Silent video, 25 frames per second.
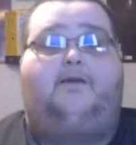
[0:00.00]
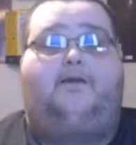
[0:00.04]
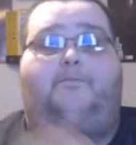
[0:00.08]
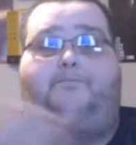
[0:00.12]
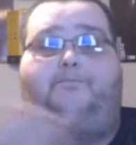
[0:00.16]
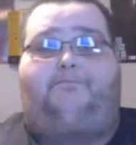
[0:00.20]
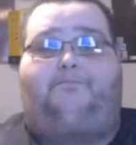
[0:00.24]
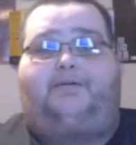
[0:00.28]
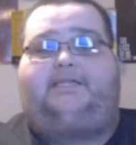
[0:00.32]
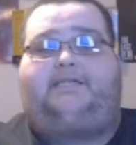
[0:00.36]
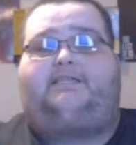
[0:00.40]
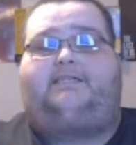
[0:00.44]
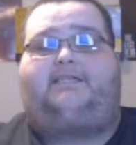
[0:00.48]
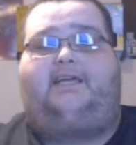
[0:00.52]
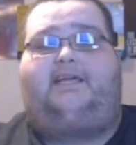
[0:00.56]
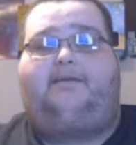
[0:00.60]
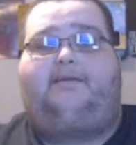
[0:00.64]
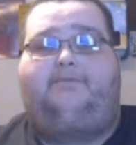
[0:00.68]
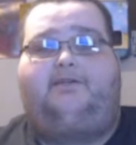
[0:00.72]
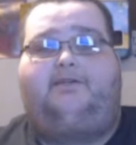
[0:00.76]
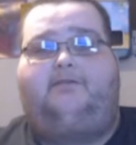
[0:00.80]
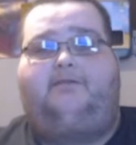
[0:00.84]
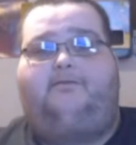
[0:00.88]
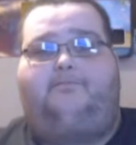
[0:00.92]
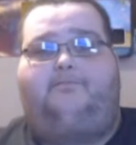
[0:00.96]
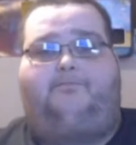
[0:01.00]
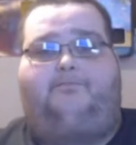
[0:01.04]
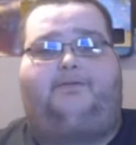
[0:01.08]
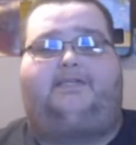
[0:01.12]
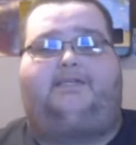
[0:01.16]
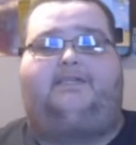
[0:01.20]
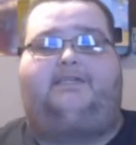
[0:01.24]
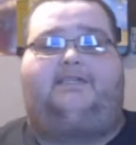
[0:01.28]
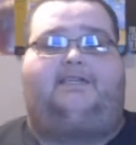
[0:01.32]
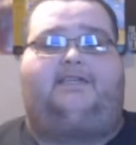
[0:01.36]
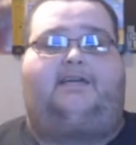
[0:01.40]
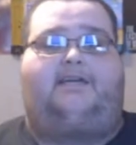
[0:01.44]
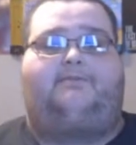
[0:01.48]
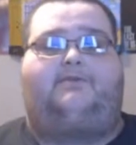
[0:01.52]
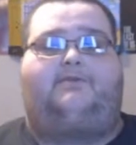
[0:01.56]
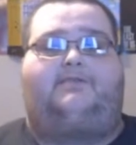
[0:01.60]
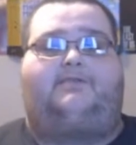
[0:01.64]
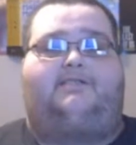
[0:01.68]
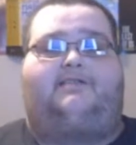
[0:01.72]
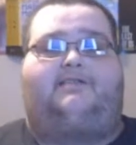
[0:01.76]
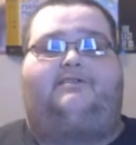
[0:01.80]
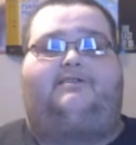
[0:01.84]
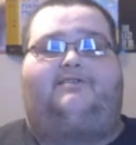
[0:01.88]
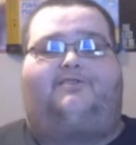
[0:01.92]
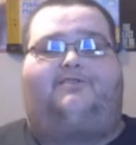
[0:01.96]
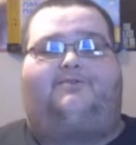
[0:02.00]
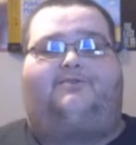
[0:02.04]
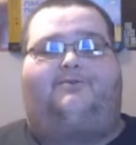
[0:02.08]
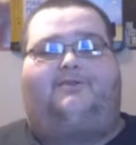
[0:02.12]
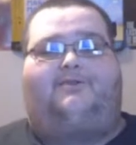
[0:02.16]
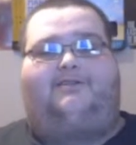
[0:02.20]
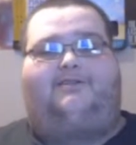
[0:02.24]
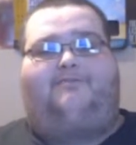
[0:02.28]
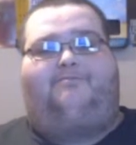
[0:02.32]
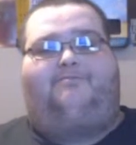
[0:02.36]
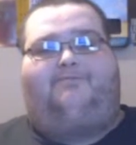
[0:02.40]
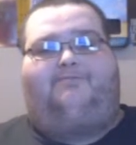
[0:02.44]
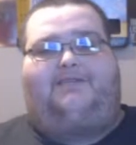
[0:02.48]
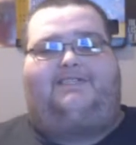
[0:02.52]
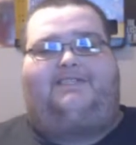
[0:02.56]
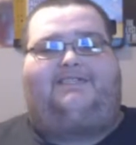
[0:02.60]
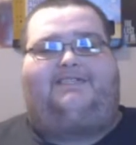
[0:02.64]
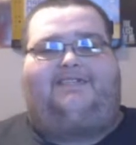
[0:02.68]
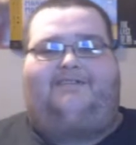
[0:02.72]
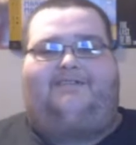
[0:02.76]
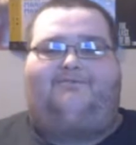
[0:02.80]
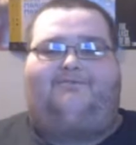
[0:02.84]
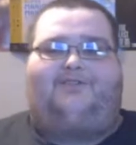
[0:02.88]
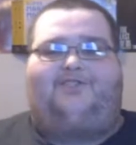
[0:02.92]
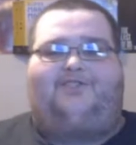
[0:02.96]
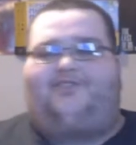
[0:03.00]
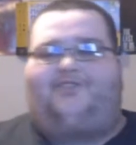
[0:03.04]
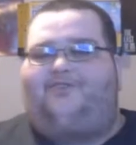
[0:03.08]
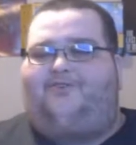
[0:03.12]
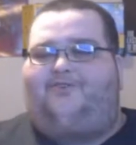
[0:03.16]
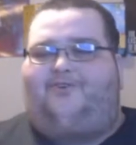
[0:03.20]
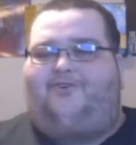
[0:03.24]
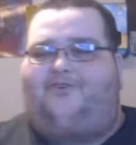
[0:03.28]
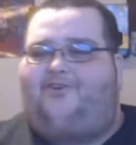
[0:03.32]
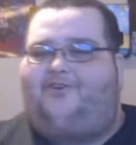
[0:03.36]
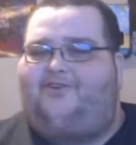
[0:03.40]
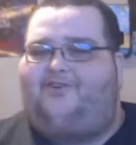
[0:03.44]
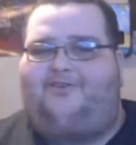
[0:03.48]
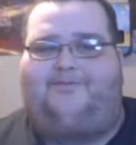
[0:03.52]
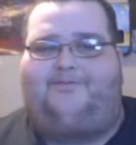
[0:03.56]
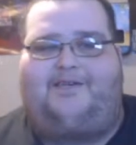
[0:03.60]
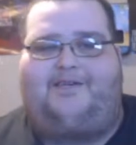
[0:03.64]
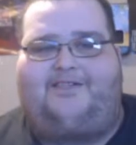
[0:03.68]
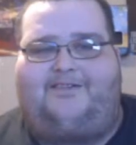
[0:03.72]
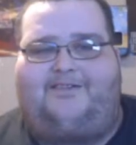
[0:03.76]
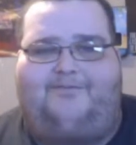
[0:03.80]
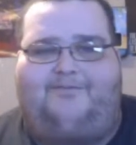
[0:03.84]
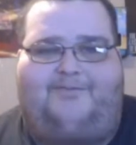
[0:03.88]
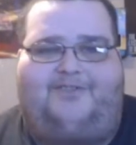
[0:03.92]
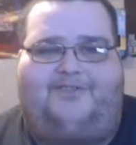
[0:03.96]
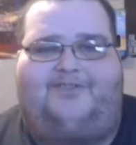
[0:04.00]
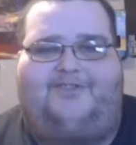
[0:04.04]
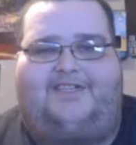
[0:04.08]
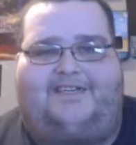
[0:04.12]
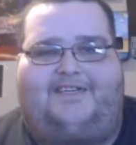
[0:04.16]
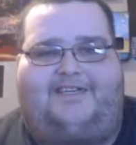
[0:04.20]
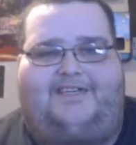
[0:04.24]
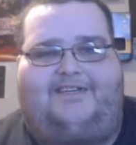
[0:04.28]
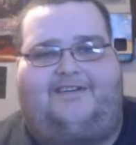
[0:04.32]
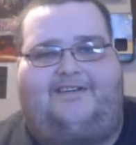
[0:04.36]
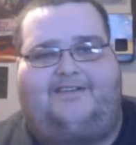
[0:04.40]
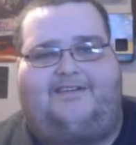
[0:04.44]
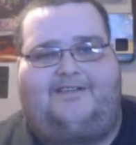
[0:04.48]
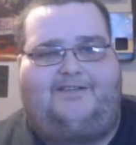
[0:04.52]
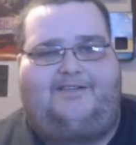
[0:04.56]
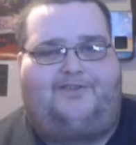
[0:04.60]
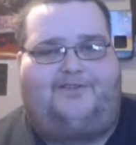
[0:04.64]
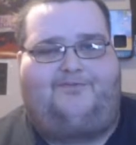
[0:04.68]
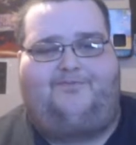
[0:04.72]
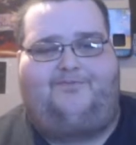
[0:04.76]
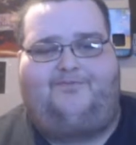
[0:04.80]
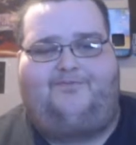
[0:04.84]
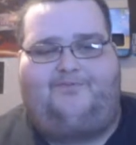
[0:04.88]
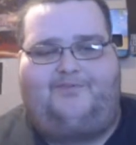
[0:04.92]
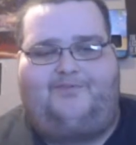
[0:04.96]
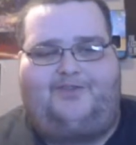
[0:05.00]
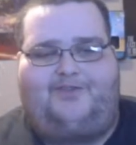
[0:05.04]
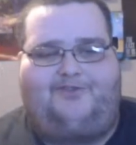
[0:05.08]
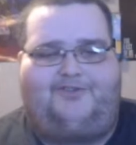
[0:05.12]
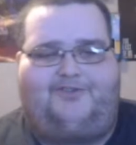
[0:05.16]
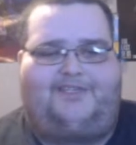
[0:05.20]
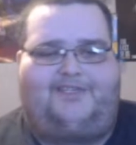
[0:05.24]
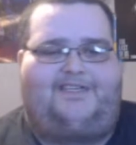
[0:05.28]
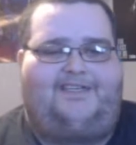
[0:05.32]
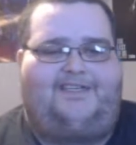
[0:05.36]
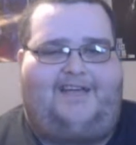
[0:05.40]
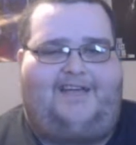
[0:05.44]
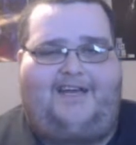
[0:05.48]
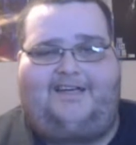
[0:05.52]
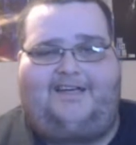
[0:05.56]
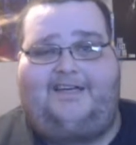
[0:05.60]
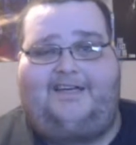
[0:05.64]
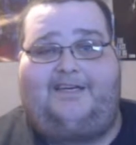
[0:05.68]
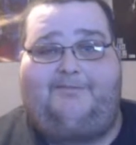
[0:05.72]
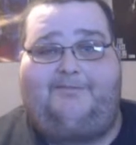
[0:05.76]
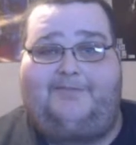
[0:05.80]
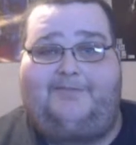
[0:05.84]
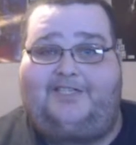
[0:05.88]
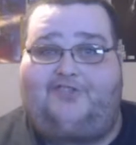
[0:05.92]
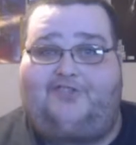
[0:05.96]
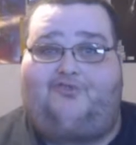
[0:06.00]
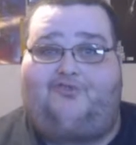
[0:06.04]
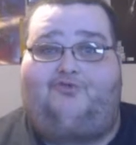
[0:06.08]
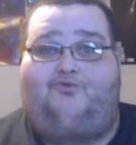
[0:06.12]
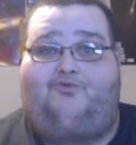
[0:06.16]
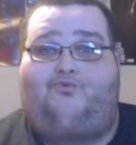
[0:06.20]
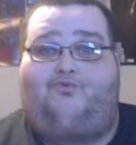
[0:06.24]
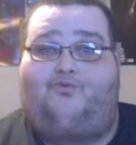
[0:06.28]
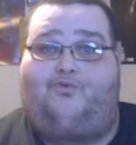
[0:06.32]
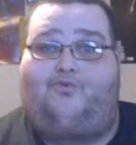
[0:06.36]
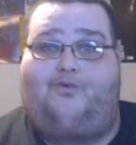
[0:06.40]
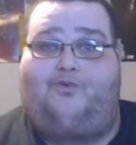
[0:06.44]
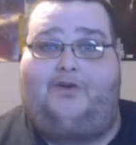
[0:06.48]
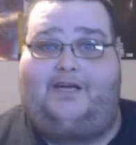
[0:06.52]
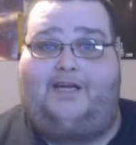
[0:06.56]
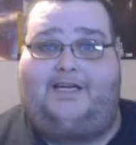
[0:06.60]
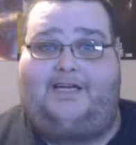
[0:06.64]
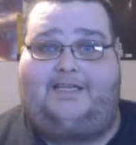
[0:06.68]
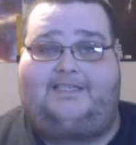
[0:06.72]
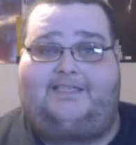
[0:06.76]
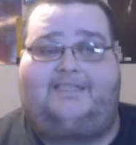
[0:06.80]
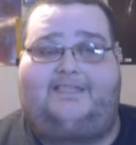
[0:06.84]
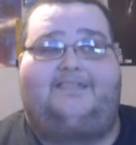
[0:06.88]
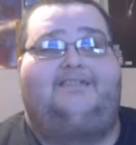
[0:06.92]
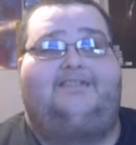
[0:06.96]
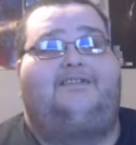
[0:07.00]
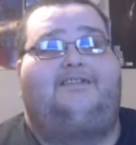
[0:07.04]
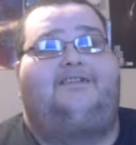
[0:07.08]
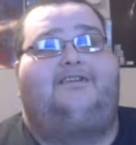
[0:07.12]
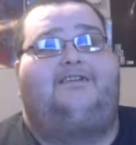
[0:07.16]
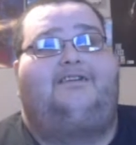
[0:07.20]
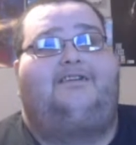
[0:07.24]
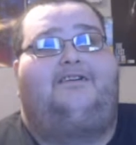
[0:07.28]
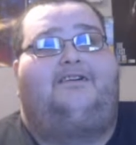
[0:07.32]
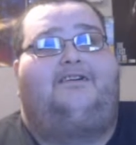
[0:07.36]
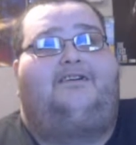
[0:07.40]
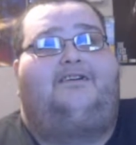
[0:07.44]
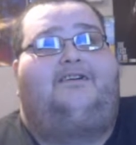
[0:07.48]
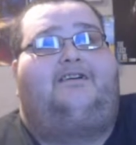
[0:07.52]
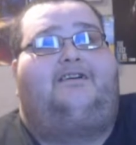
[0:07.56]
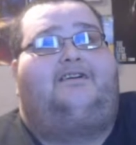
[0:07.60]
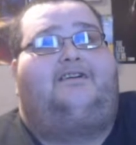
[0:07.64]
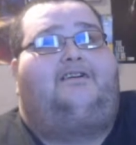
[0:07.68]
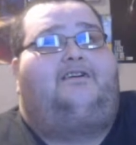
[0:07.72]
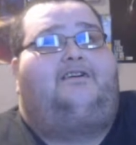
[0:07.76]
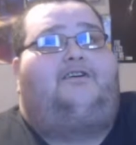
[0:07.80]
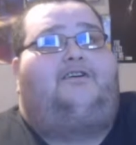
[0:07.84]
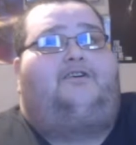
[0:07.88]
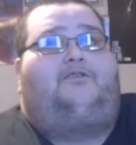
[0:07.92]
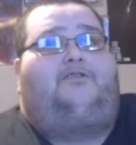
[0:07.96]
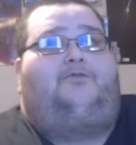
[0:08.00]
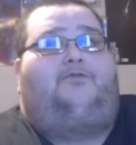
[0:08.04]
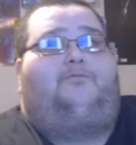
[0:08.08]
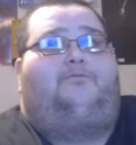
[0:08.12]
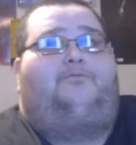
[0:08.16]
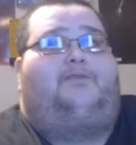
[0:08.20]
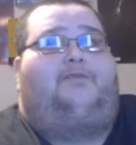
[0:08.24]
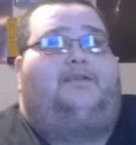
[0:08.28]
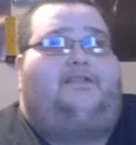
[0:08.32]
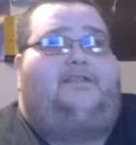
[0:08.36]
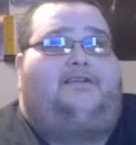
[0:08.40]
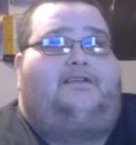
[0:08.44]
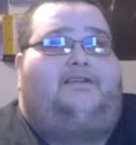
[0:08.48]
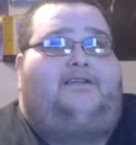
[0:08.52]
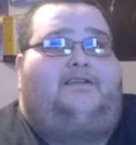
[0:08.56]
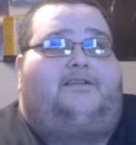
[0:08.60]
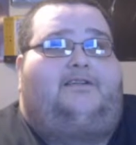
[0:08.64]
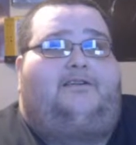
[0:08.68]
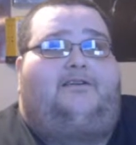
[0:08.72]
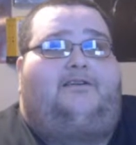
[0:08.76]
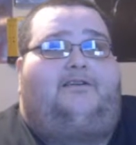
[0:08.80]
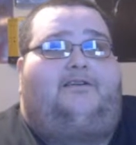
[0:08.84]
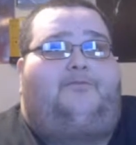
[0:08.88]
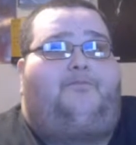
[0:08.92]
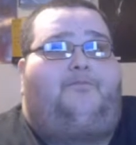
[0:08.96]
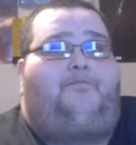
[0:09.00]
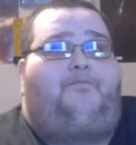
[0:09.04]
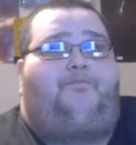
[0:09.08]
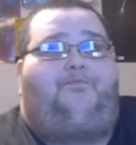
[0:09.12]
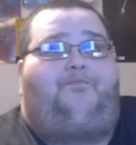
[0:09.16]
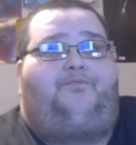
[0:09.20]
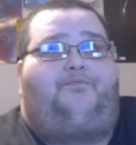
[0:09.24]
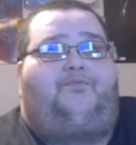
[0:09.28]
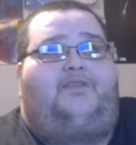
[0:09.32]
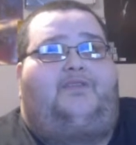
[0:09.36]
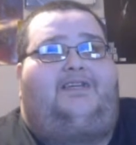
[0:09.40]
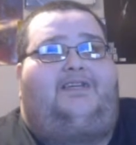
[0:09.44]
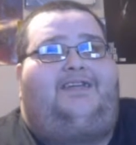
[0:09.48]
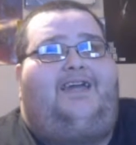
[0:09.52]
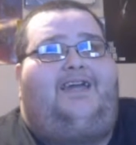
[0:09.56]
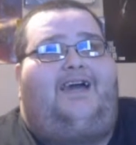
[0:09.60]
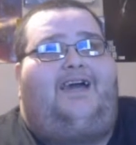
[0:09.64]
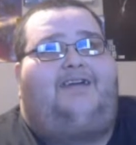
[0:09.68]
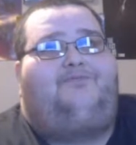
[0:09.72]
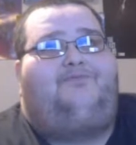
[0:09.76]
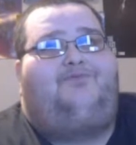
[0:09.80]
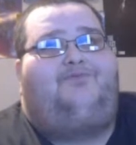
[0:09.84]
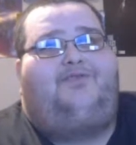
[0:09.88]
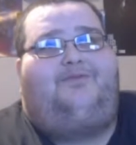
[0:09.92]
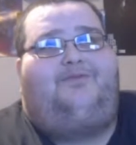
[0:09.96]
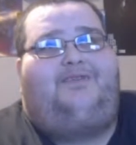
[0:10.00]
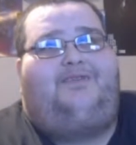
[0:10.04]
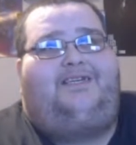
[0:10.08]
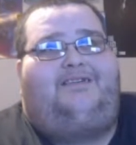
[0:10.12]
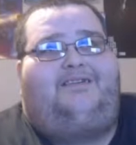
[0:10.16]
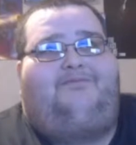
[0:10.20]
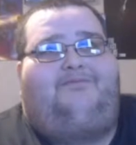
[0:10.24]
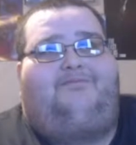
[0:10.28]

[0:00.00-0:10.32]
Beat Saber. Beat Saber is another one. Beat Saber is all about the music, and the music in that game is great. But uh, yeah, I really,